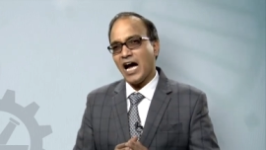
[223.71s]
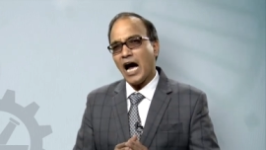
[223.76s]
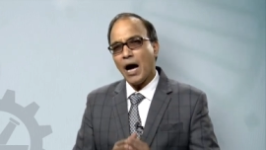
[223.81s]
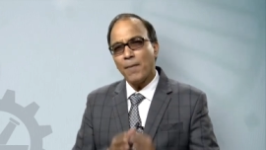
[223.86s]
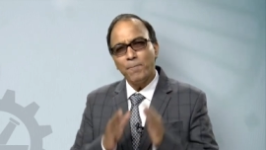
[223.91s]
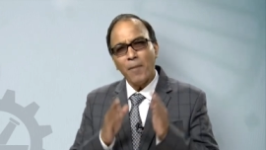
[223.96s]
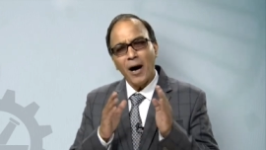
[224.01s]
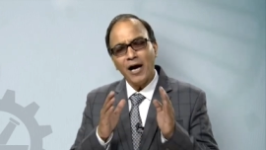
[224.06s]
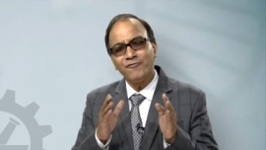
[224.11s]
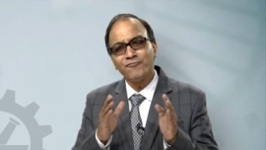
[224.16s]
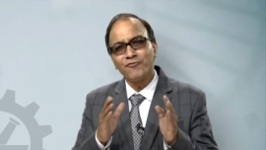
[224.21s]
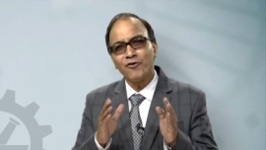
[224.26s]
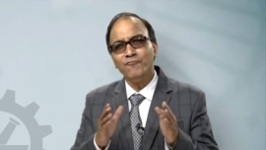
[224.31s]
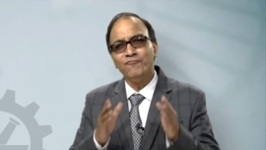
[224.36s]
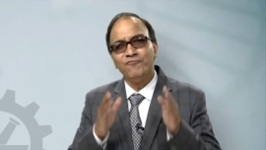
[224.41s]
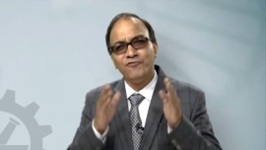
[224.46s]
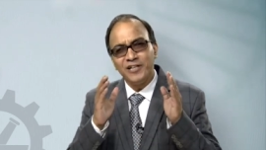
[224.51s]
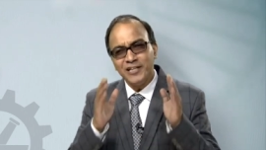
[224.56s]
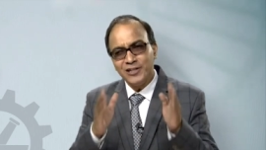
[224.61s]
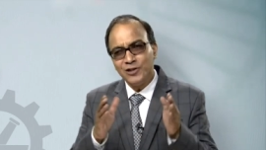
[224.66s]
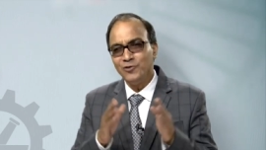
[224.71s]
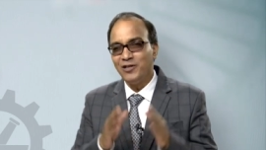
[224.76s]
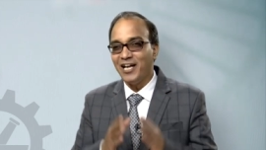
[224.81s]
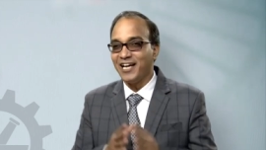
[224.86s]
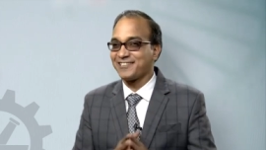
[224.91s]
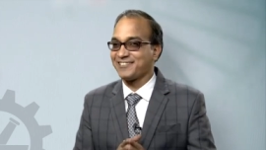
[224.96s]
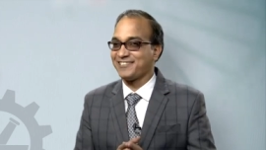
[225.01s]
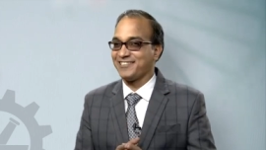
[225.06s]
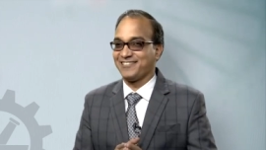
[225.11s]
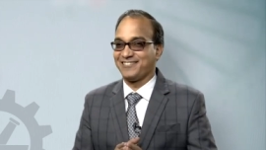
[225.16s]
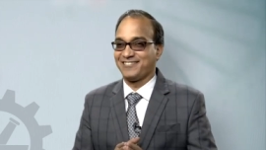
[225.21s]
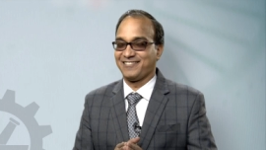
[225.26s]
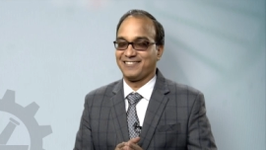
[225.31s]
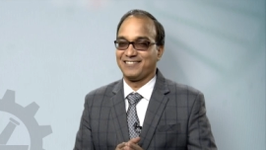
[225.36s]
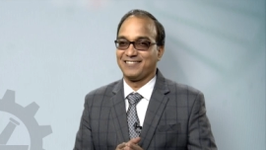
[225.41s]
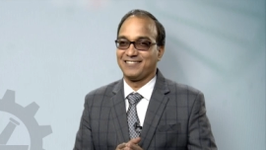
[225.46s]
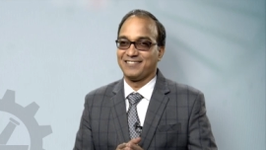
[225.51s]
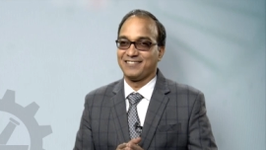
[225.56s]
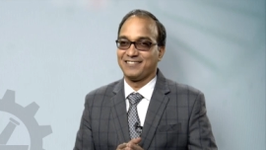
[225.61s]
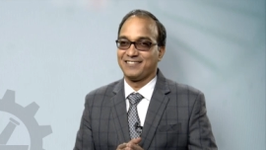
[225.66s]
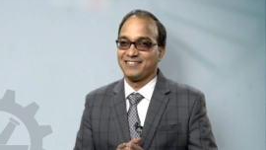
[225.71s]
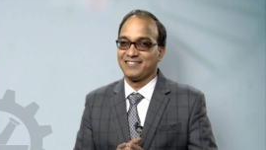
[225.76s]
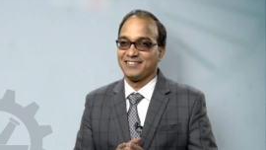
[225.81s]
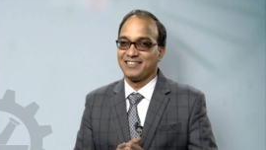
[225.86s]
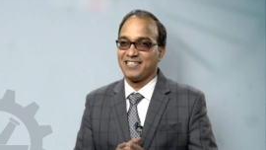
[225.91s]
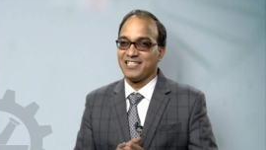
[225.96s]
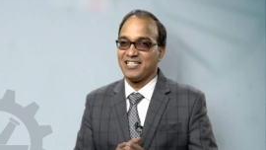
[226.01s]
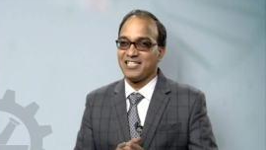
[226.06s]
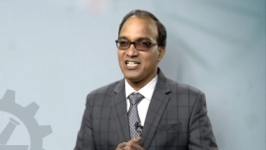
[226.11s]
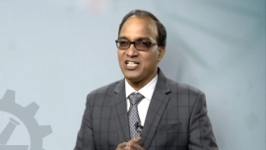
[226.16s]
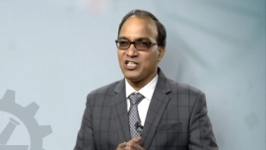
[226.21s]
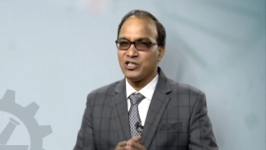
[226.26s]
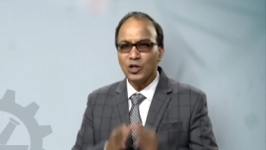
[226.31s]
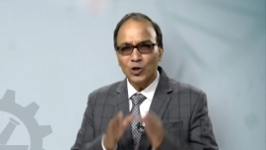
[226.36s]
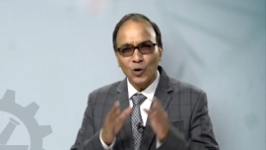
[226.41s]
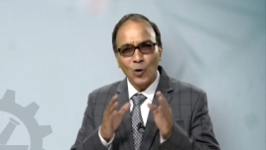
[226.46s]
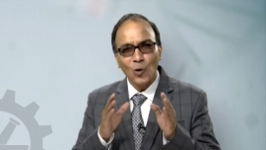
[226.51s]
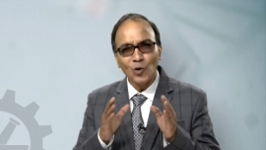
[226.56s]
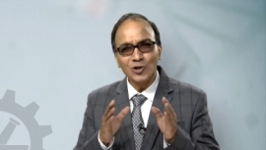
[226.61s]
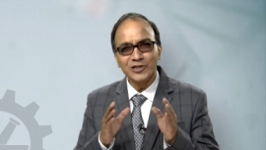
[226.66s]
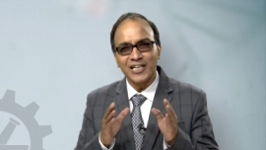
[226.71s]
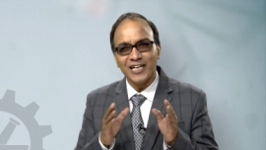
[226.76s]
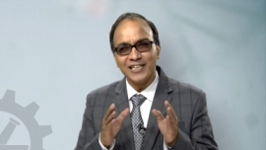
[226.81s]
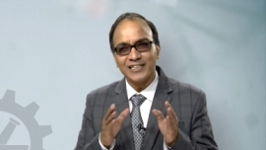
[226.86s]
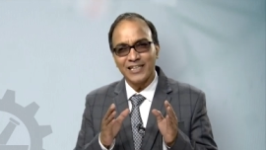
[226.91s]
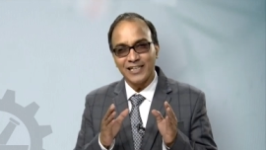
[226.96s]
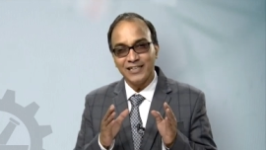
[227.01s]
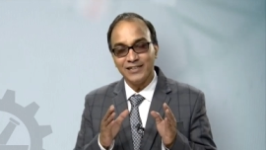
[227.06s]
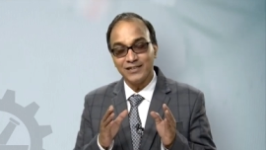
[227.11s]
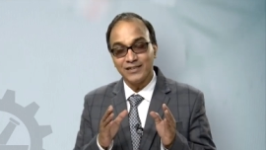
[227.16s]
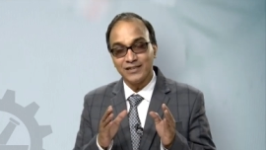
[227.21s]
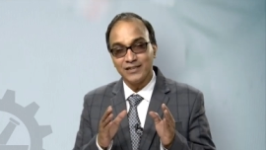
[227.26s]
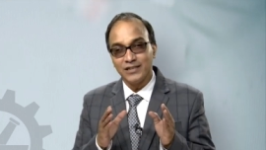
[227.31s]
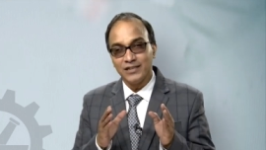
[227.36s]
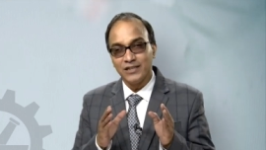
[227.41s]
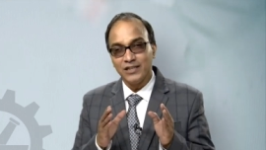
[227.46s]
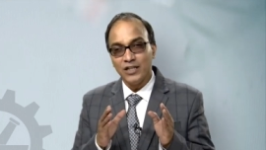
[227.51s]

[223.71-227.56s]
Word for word: Apart from video lectures, the course contents